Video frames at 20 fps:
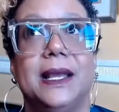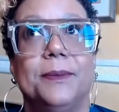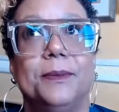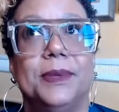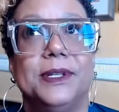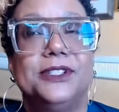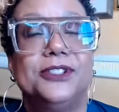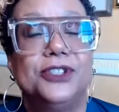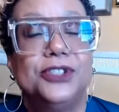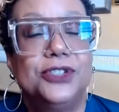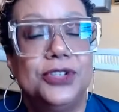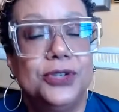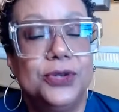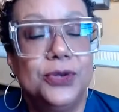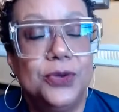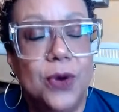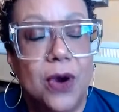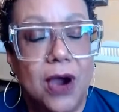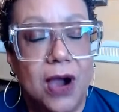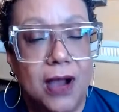But
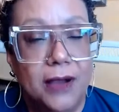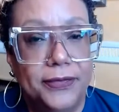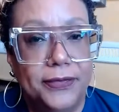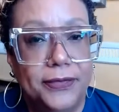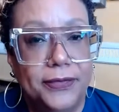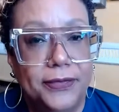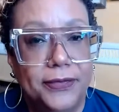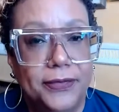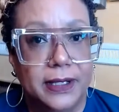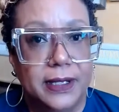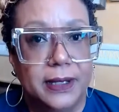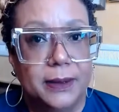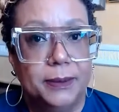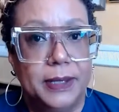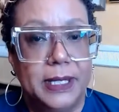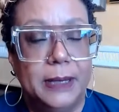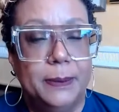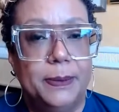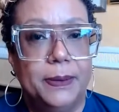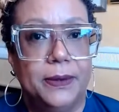too often,
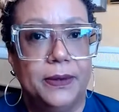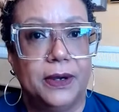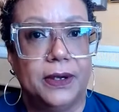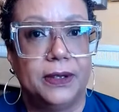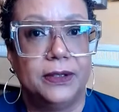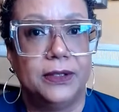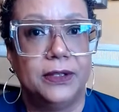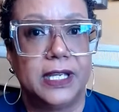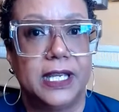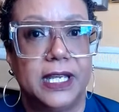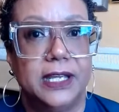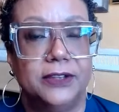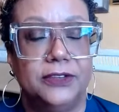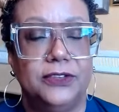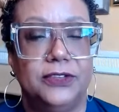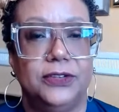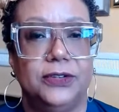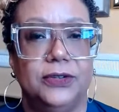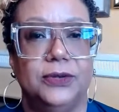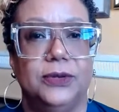people are looking
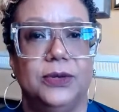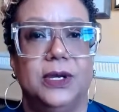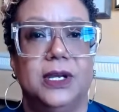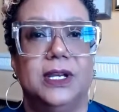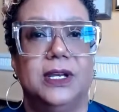to